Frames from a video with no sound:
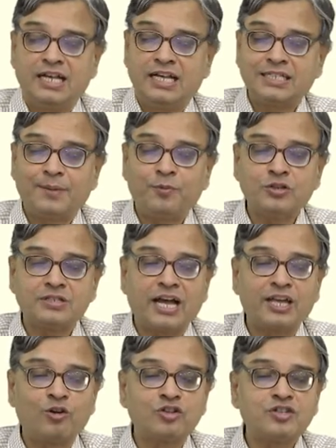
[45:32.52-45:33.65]
Suppose
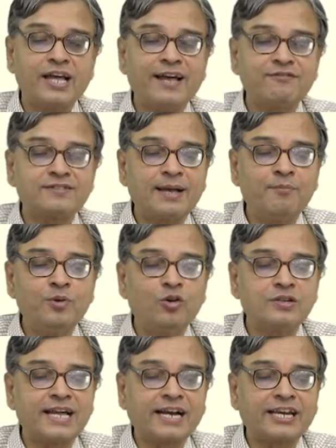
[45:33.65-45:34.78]
I also have some
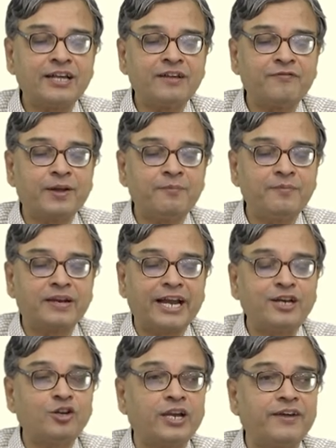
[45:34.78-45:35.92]
loads acting from
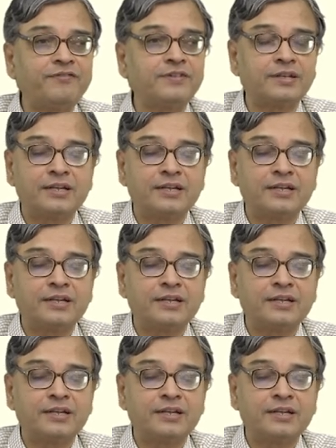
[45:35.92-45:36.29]
right to left,